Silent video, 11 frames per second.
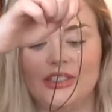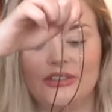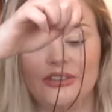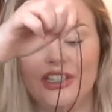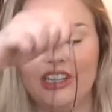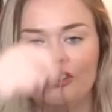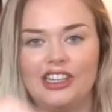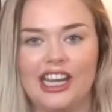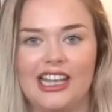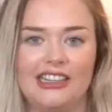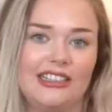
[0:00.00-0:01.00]
You're only going to
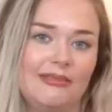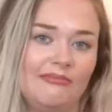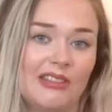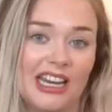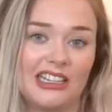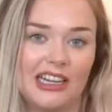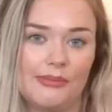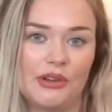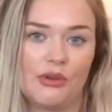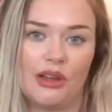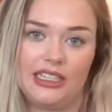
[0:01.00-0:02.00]
get that type
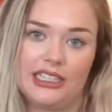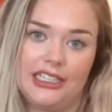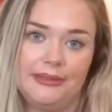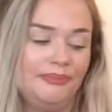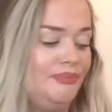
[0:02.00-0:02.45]
of quality.